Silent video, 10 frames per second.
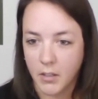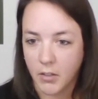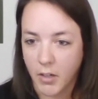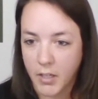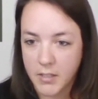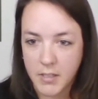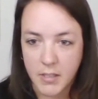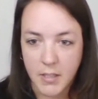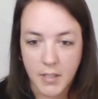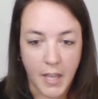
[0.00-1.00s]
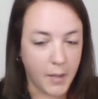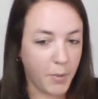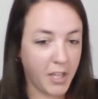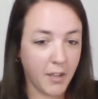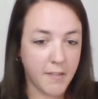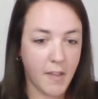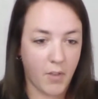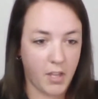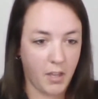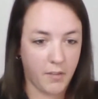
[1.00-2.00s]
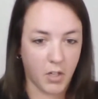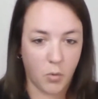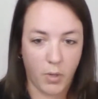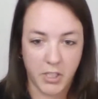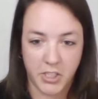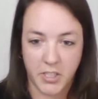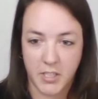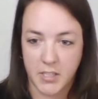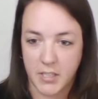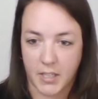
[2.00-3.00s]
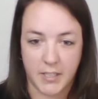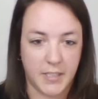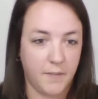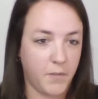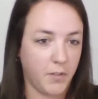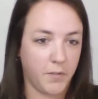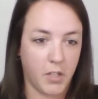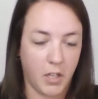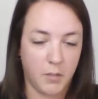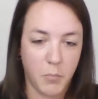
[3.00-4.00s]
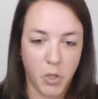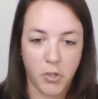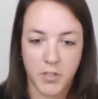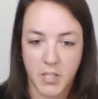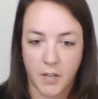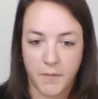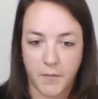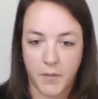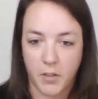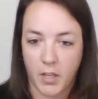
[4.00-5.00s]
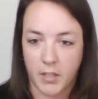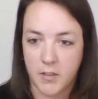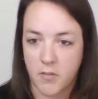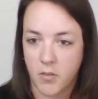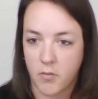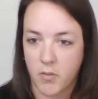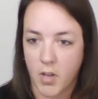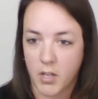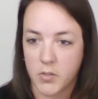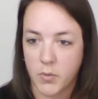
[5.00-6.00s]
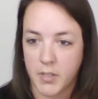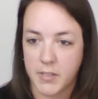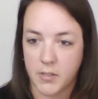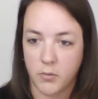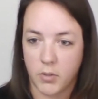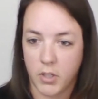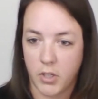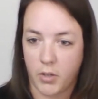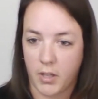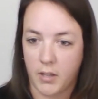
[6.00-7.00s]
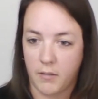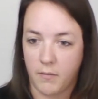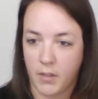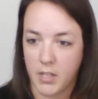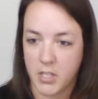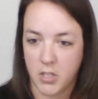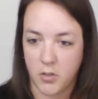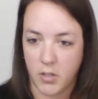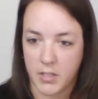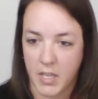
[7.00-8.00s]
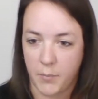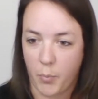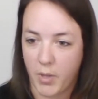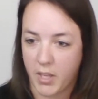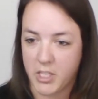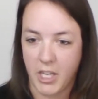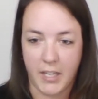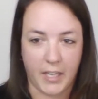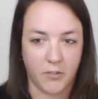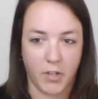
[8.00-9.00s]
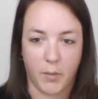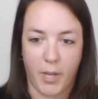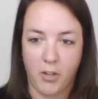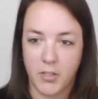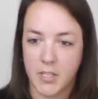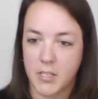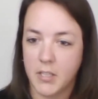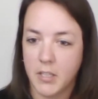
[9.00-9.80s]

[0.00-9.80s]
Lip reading: All right. Anybody else have any other questions? Like I said, feel free to unmute yourself if you'd like to talk to us, or you can continue to type them in the chat. I can read them out.